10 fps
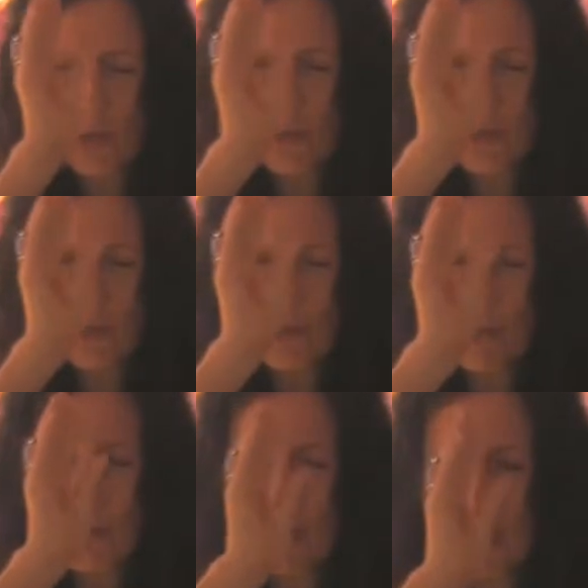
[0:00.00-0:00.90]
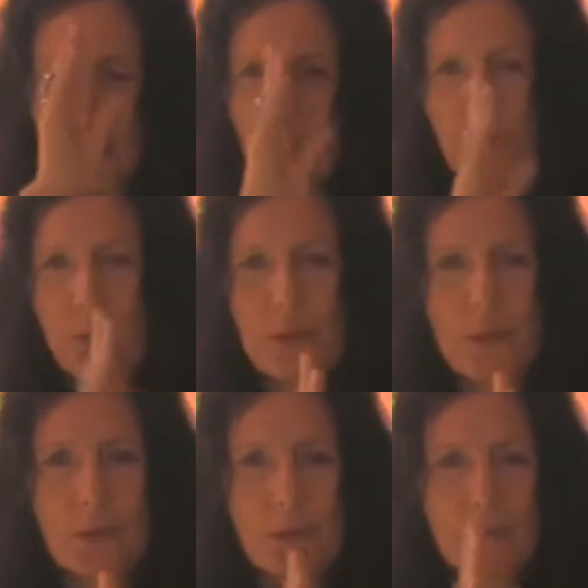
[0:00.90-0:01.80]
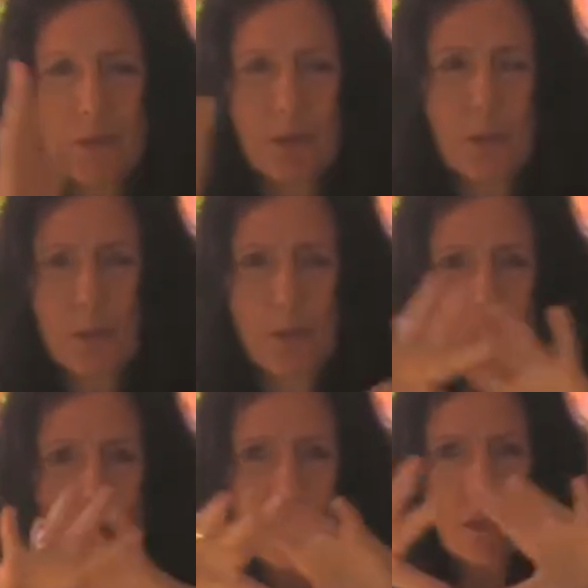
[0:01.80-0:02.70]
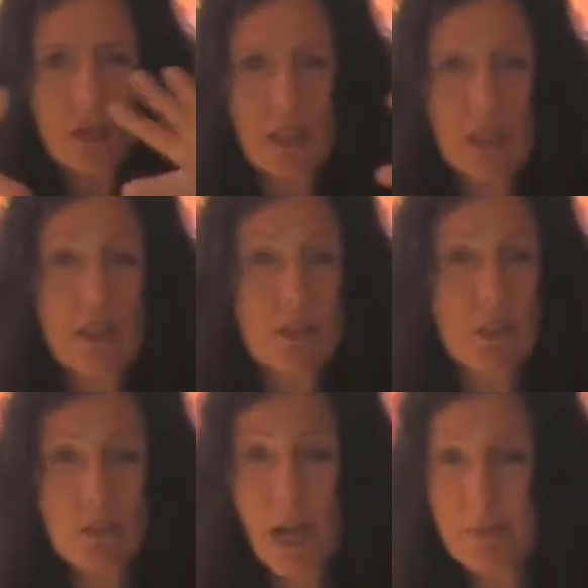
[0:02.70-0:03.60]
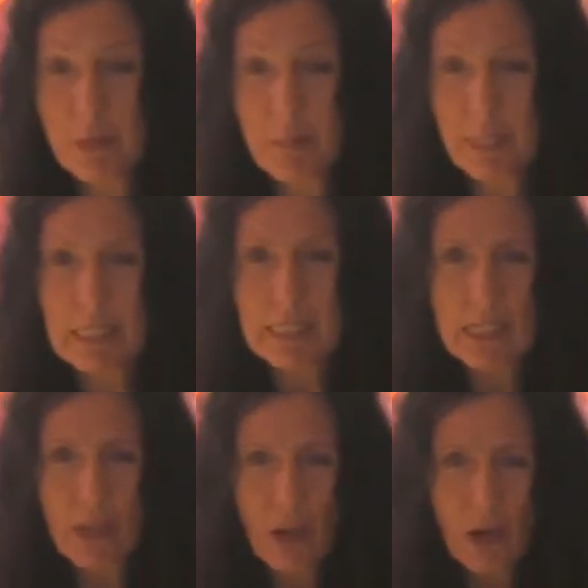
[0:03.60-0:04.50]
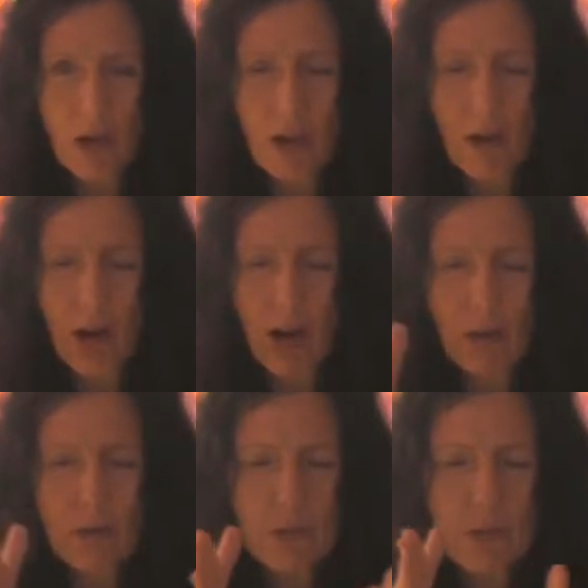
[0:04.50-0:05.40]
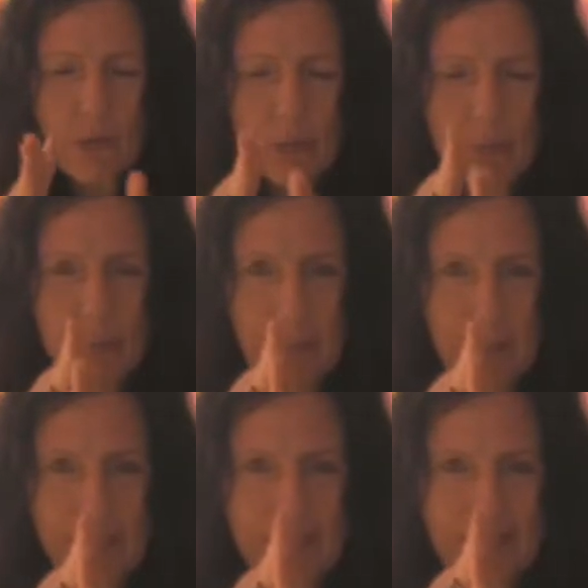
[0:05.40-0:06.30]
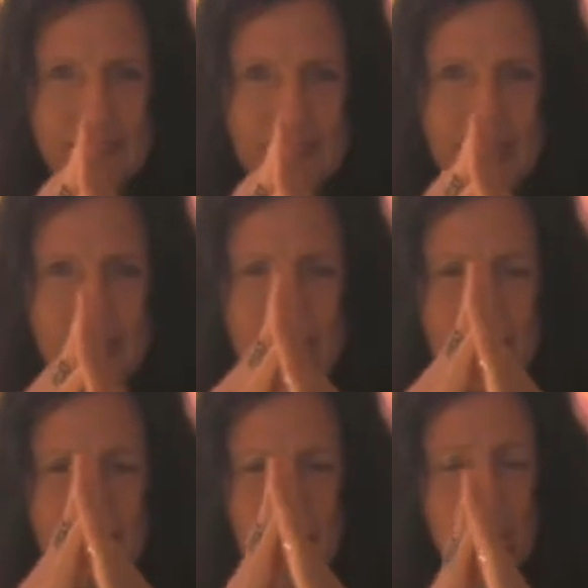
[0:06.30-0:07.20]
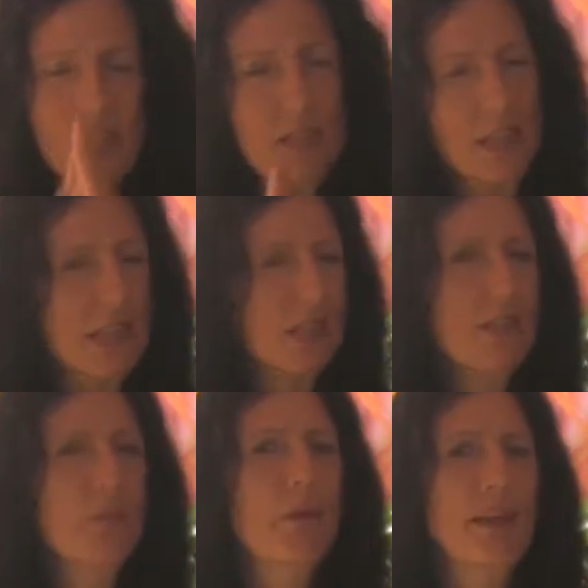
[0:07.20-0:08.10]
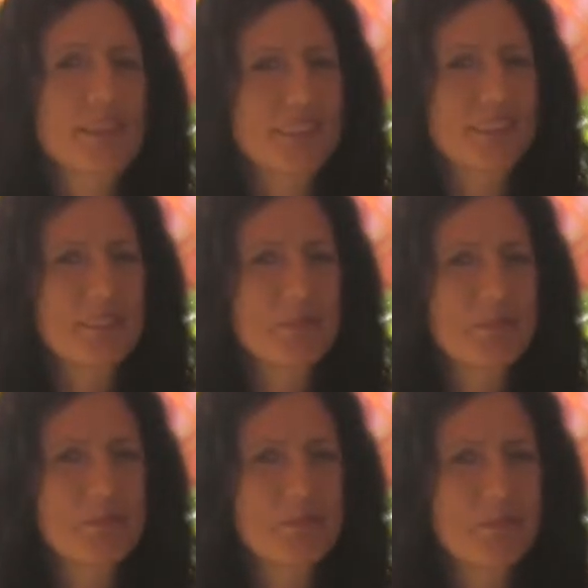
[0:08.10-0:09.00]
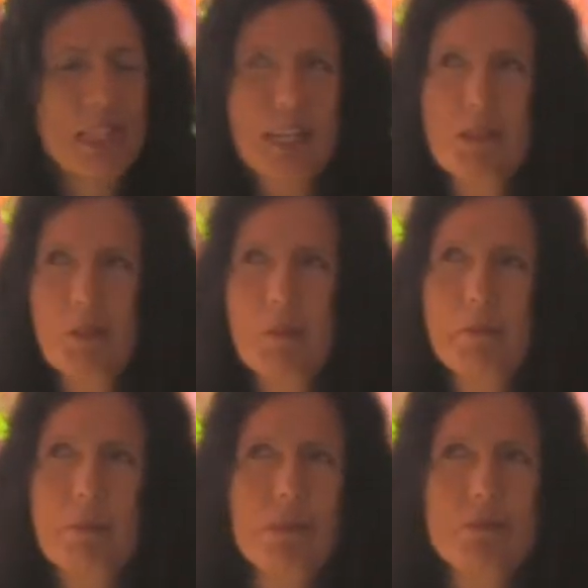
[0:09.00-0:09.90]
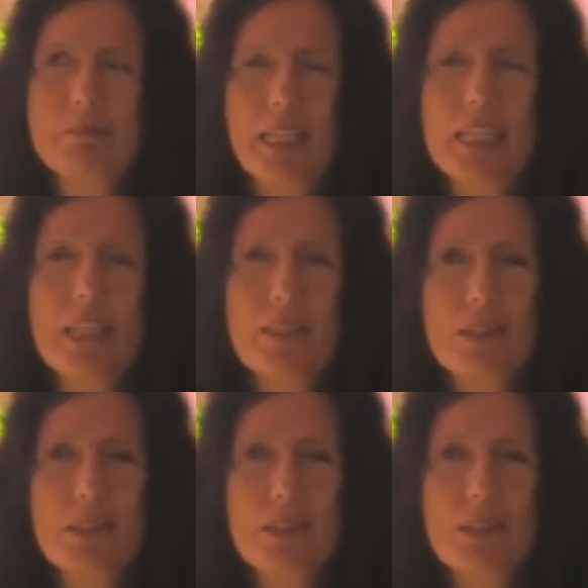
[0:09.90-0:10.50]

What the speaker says: to cut through what we would call the clutter of time-space. Our dreaming mind is what sets us apart. I remember decades